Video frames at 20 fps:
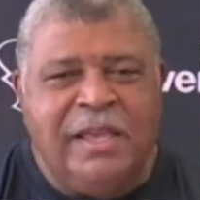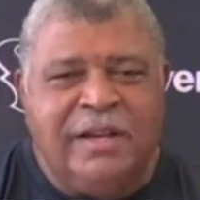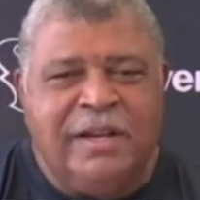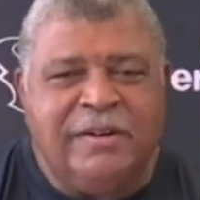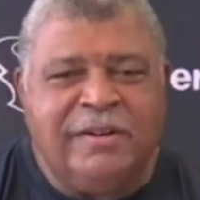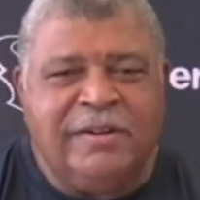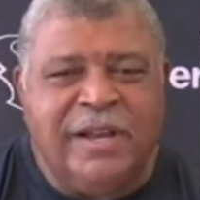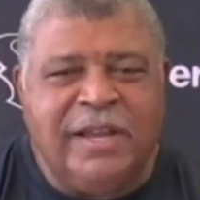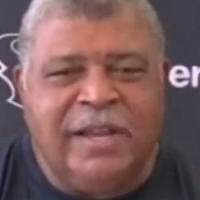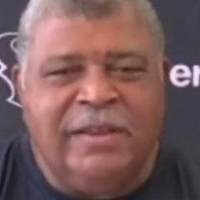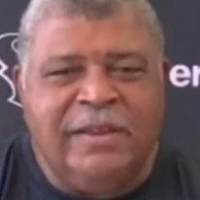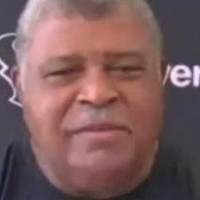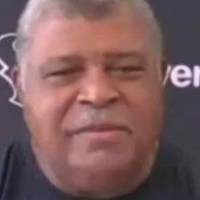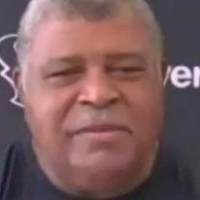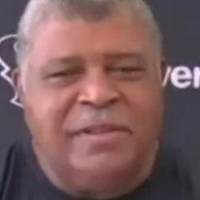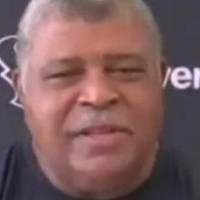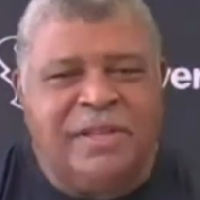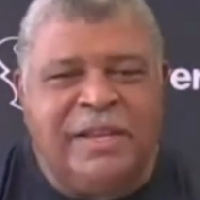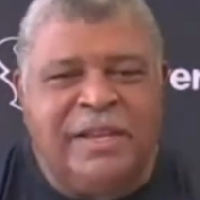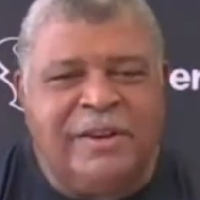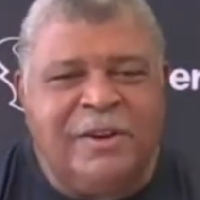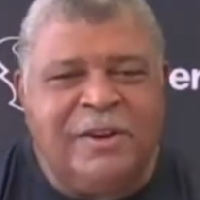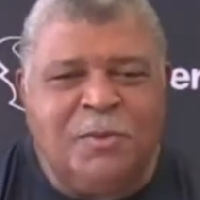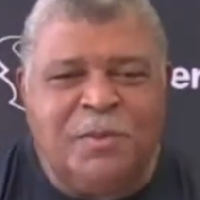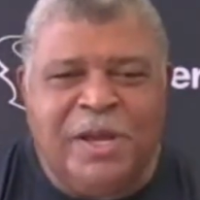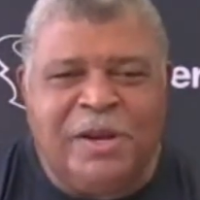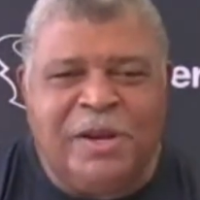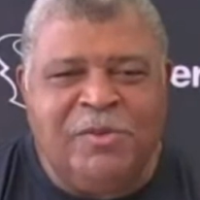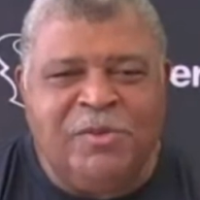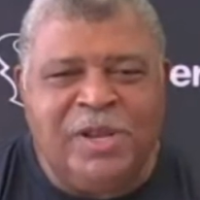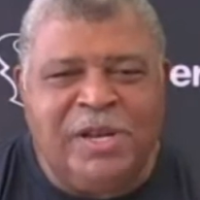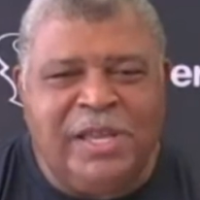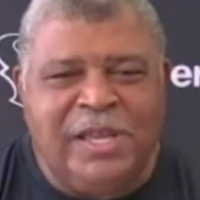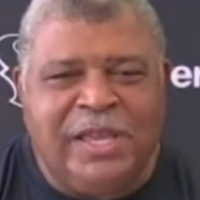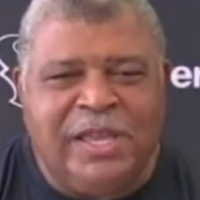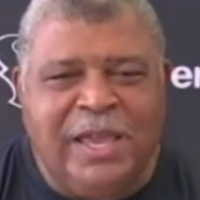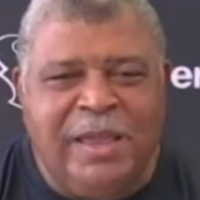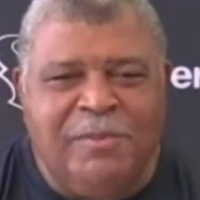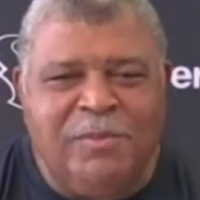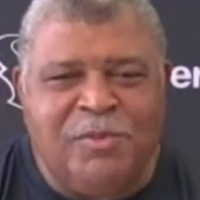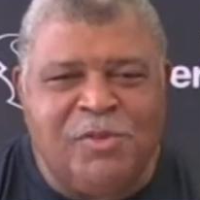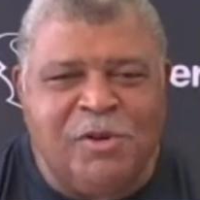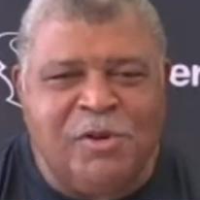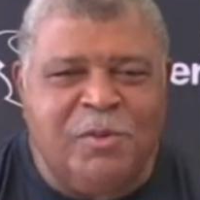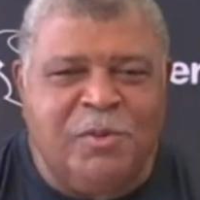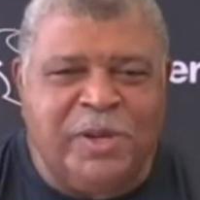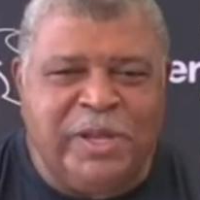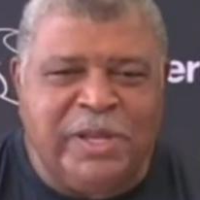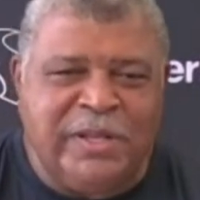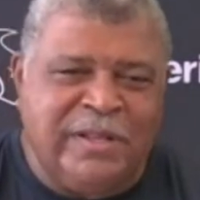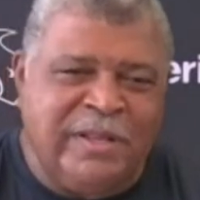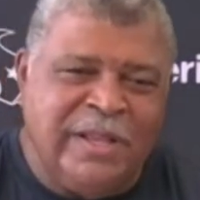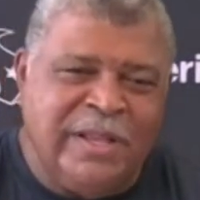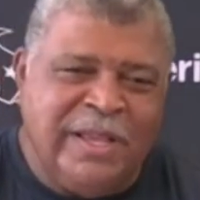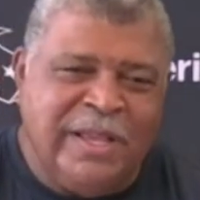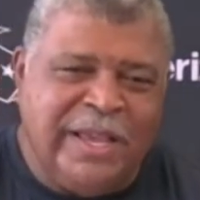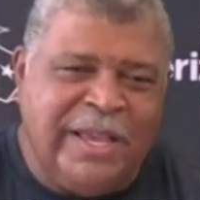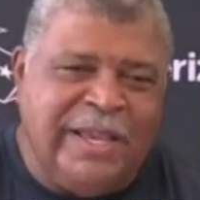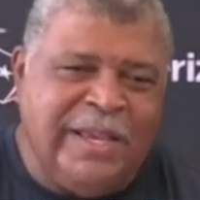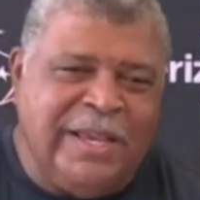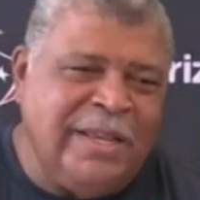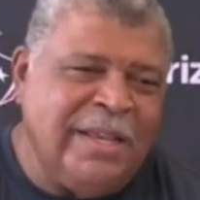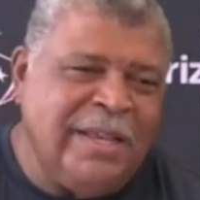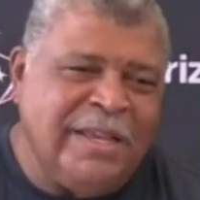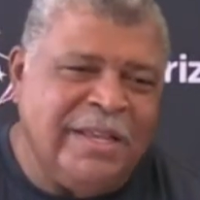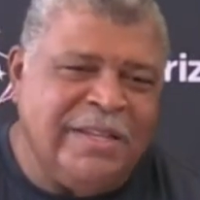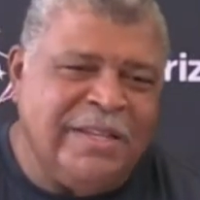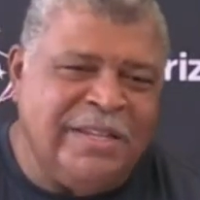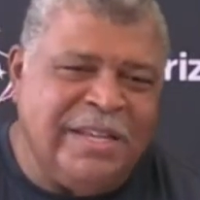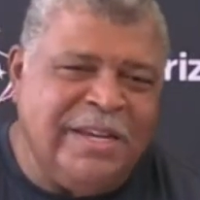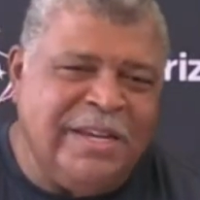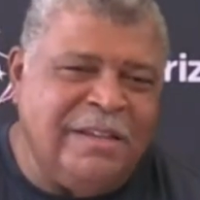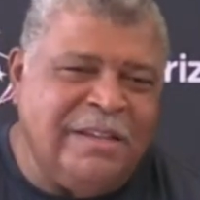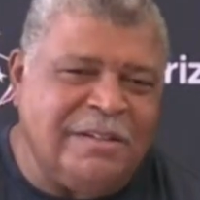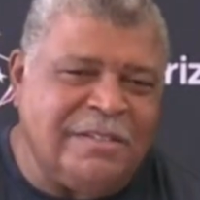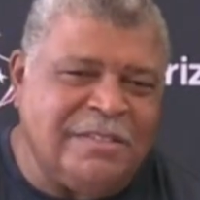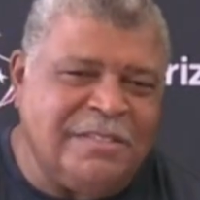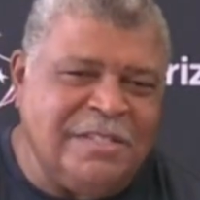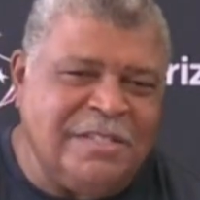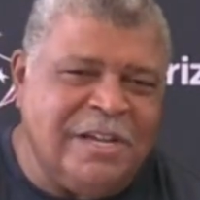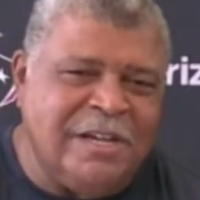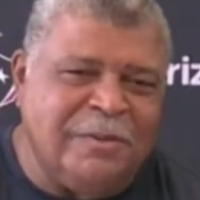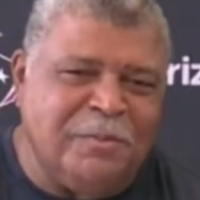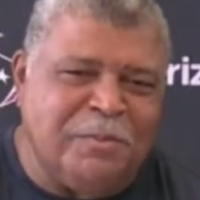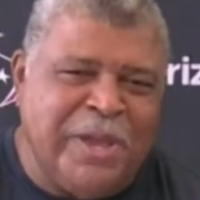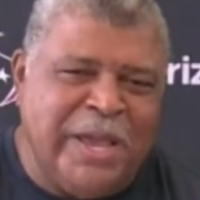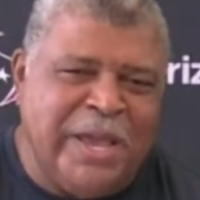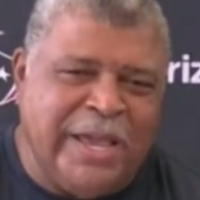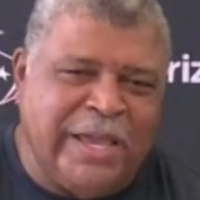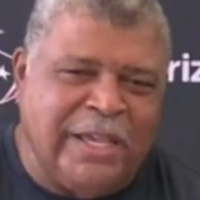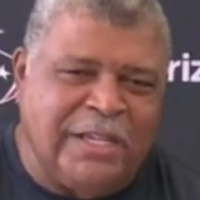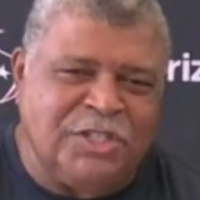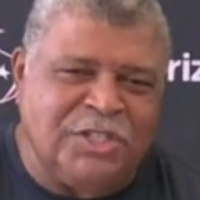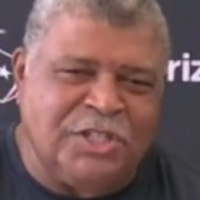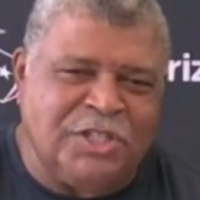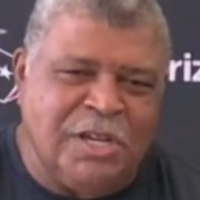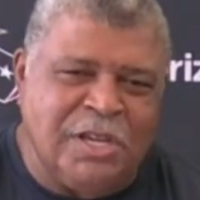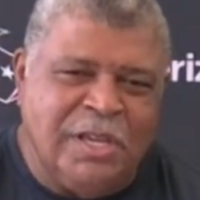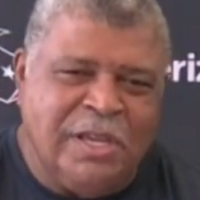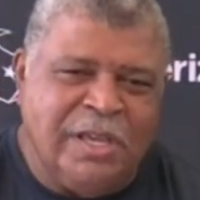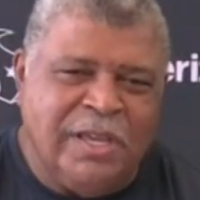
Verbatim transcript: All right, and nobody really came through with a deluxe nut package,